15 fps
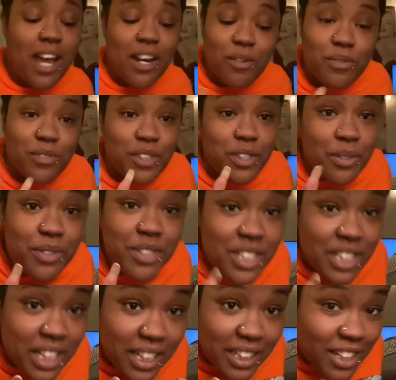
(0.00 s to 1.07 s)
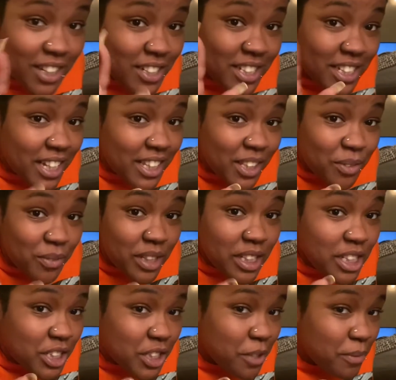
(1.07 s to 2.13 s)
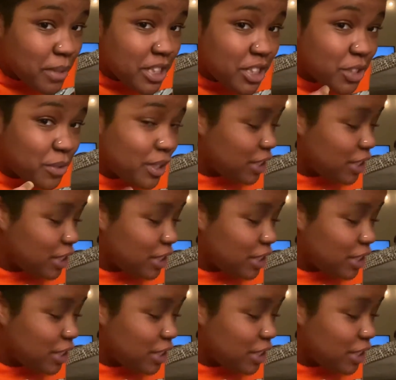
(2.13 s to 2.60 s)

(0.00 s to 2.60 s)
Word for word: don't do shit. There's nothing really too much you could